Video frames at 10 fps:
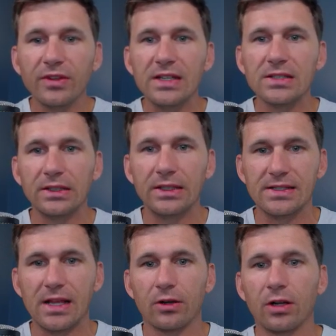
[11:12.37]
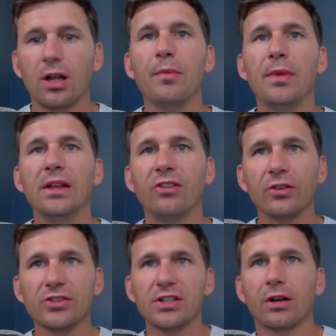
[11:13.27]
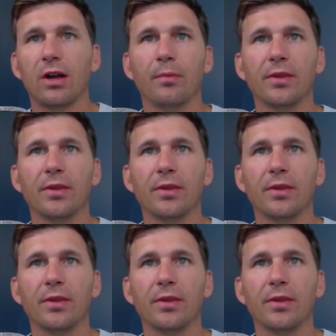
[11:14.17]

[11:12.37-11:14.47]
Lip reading: these leads that are going to come into your CRM.